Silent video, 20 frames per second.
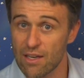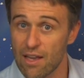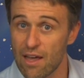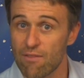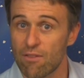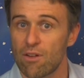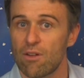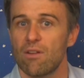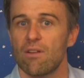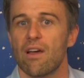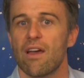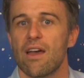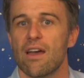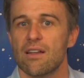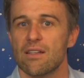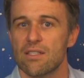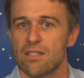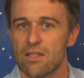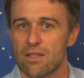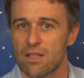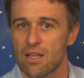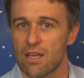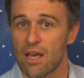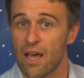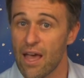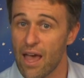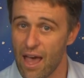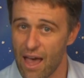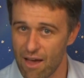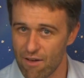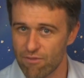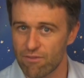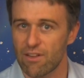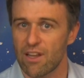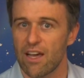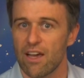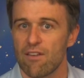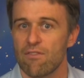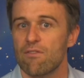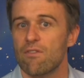level and the
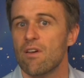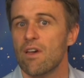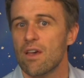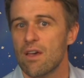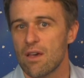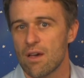half-life